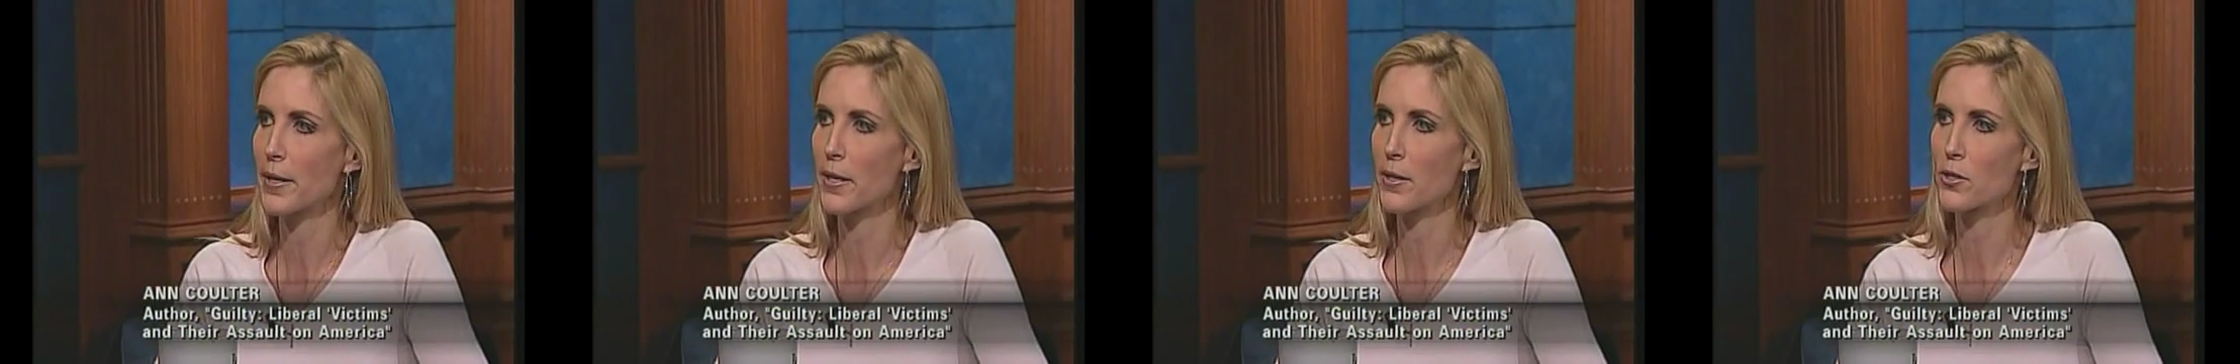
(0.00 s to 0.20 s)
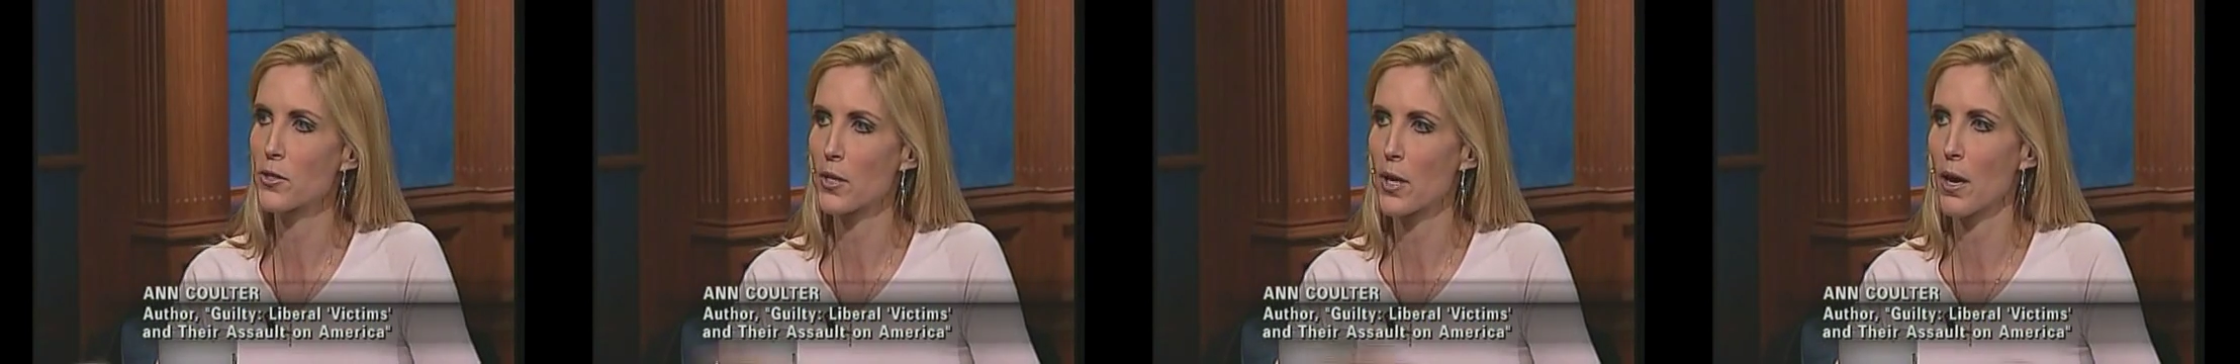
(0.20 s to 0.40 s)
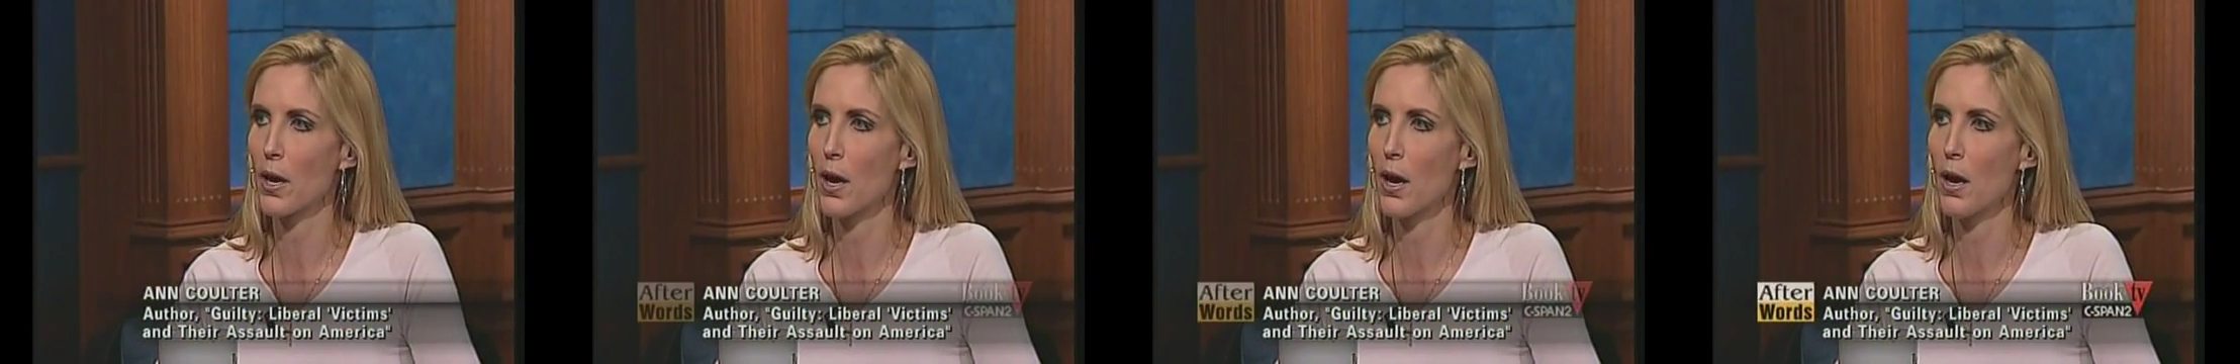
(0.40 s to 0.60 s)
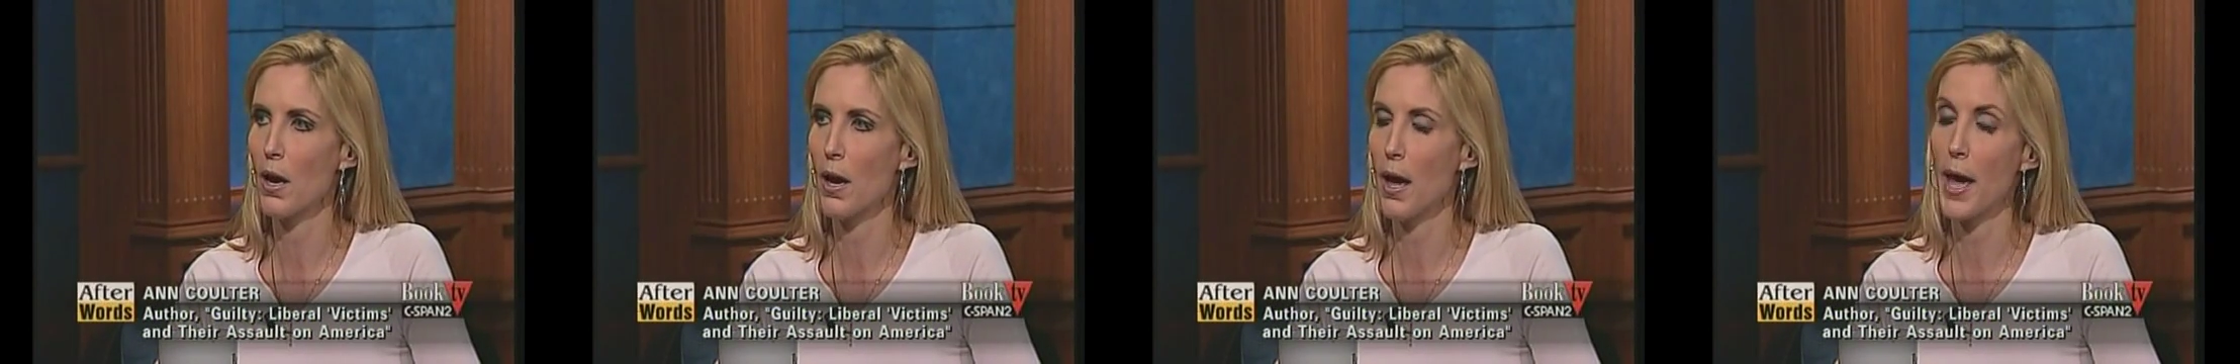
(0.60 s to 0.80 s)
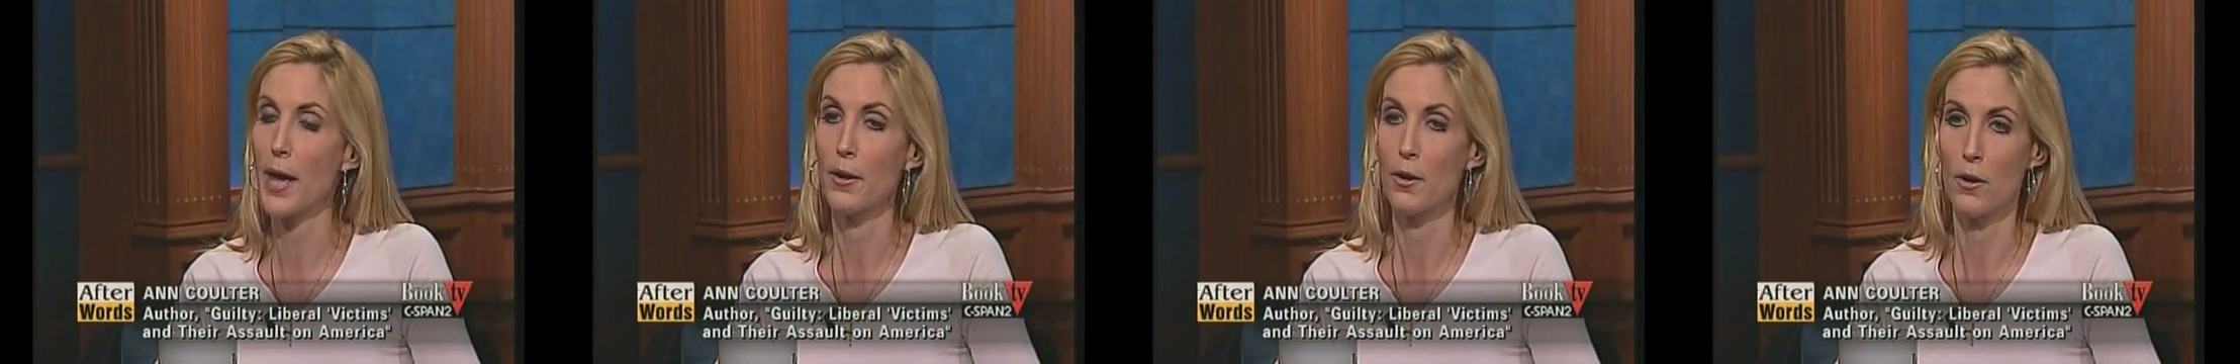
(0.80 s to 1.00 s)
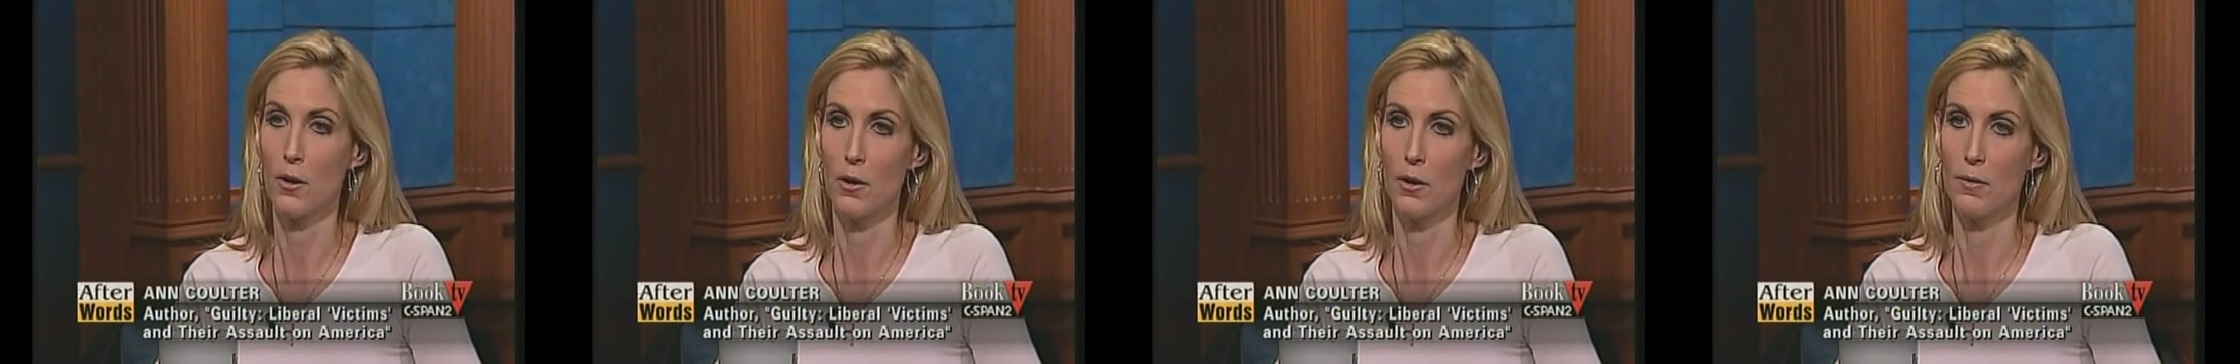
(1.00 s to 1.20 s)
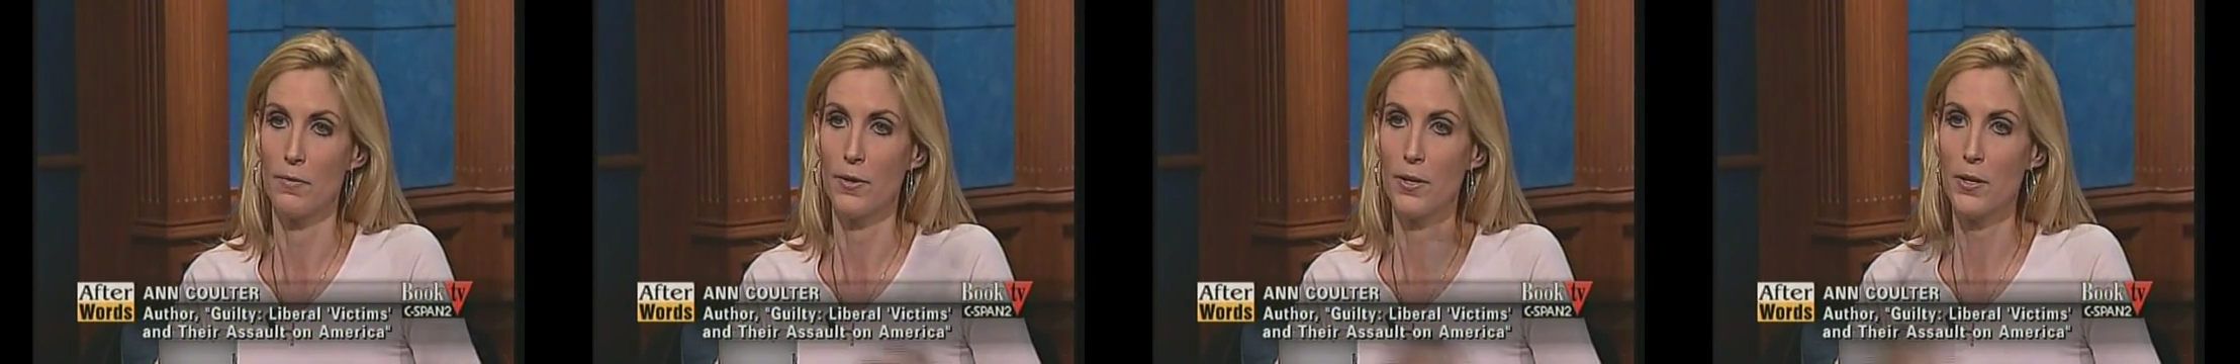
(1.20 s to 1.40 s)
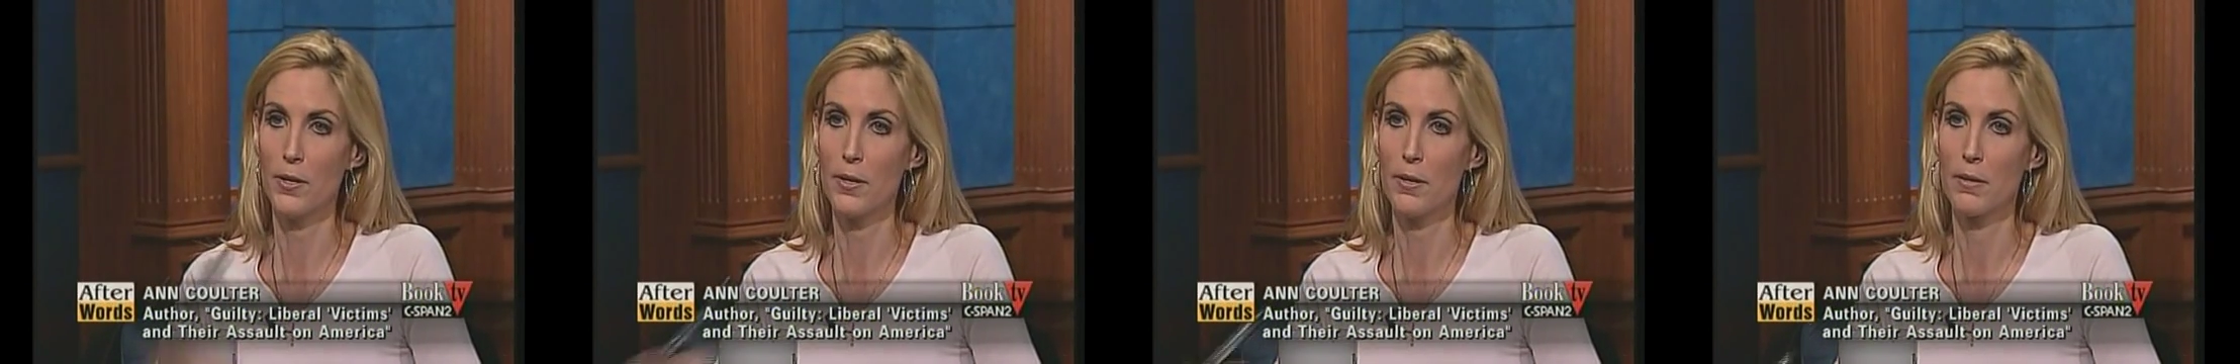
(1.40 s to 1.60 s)
is at
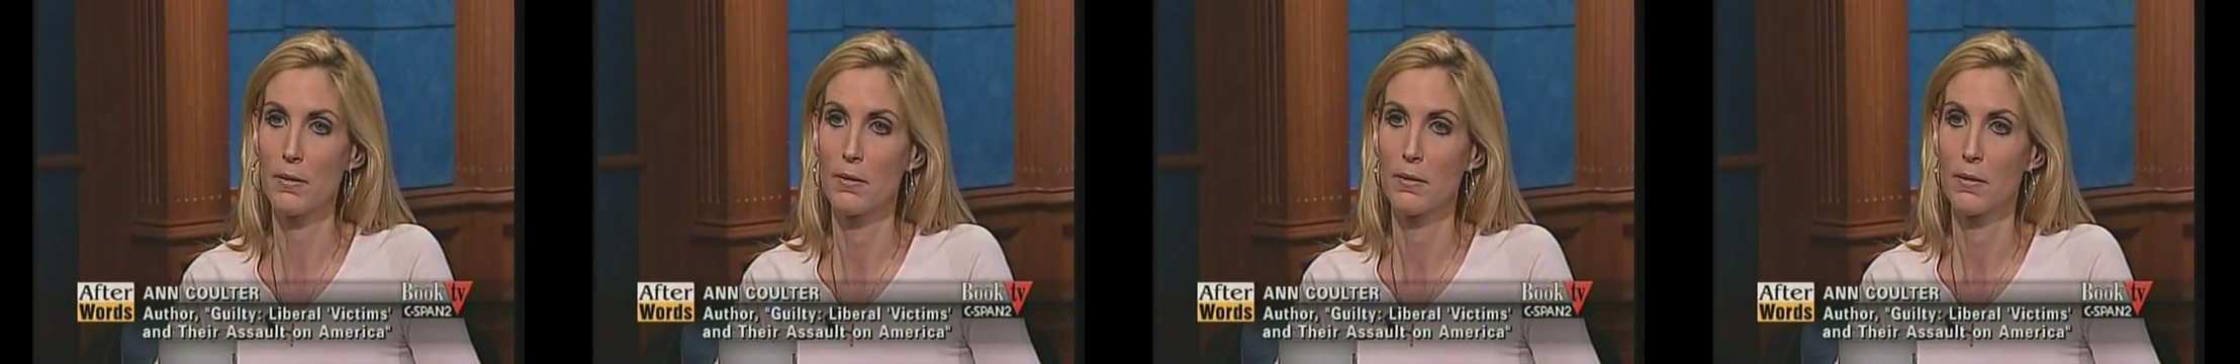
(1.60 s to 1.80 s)
Harvard,